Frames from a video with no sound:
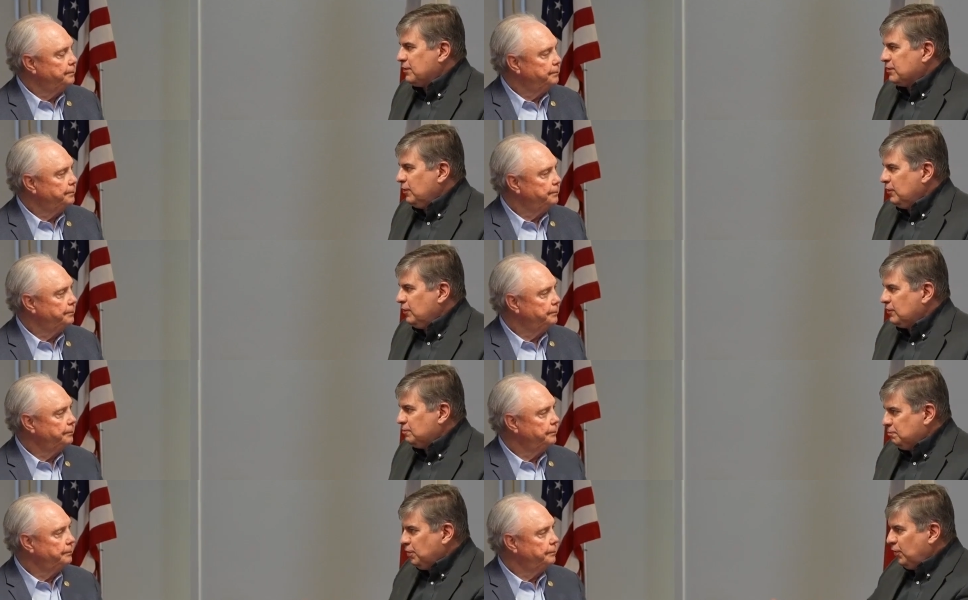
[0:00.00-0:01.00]
Speaker 1: schools
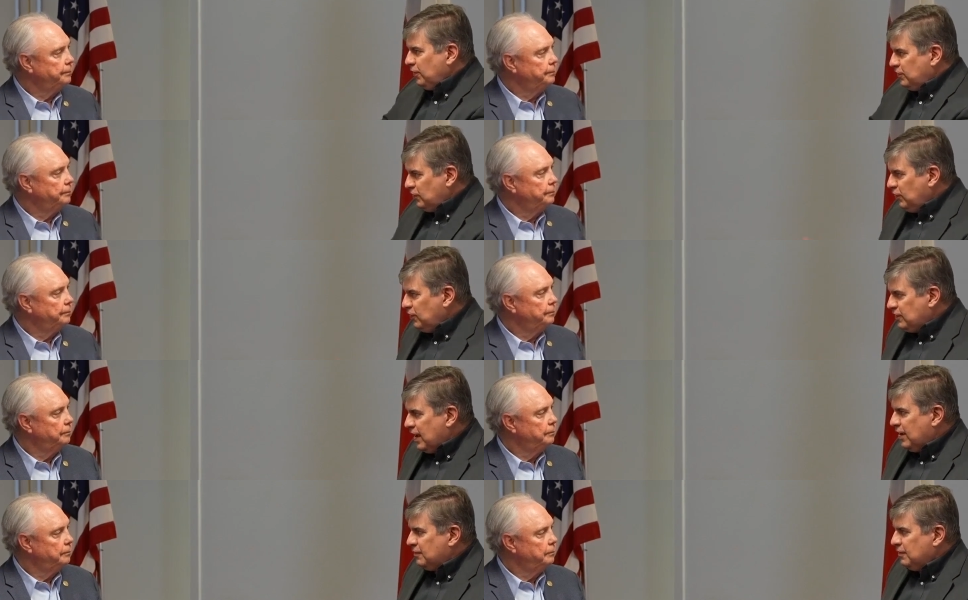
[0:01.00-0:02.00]
pulling students
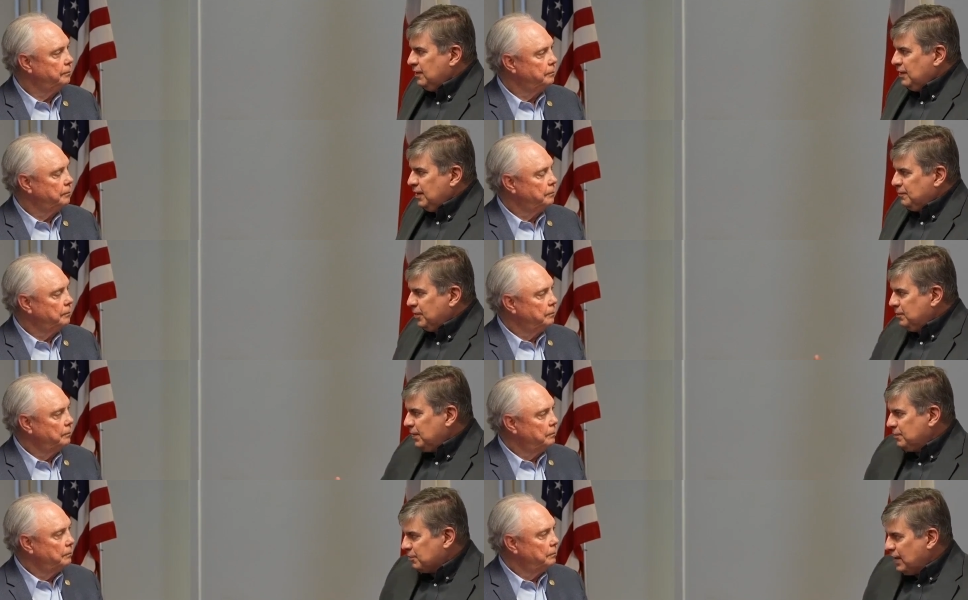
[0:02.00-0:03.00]
out and putting them
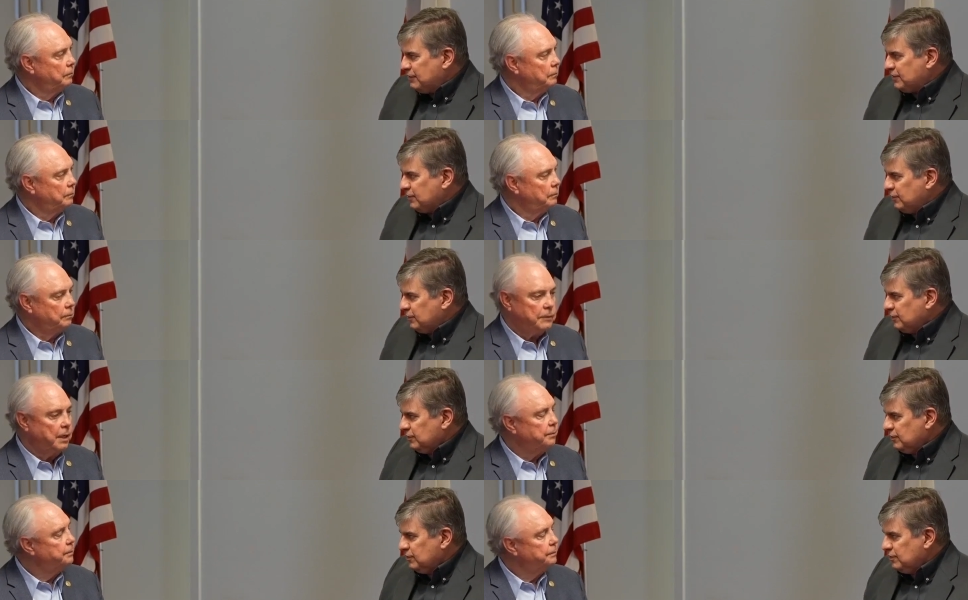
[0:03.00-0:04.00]
into private schools. No,